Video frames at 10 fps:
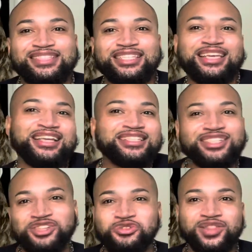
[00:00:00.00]

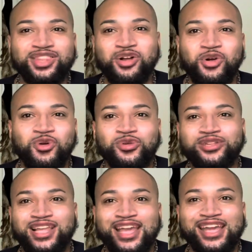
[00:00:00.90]
teases you with the whole
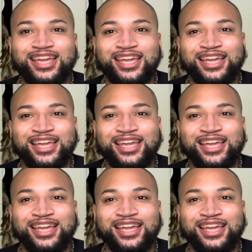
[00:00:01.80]
like,